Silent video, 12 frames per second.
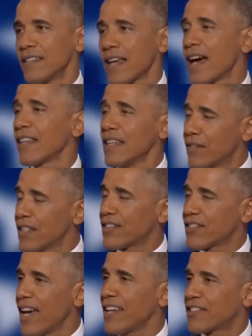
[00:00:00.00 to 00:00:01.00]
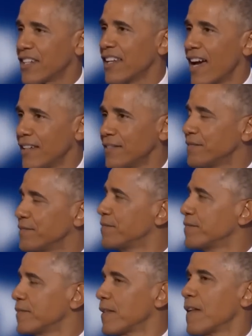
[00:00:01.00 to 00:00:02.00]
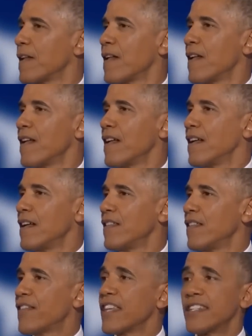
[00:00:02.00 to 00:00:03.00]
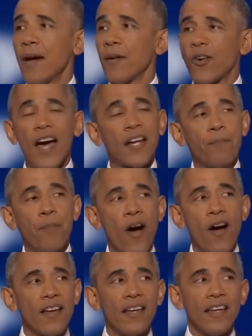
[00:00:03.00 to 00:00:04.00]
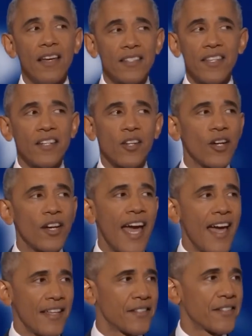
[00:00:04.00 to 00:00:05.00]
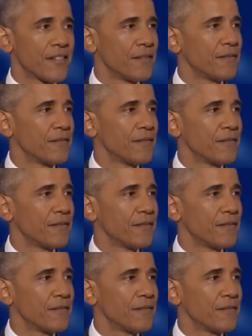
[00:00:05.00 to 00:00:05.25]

as I leave this stage tonight, that the Democratic Party is in good hands.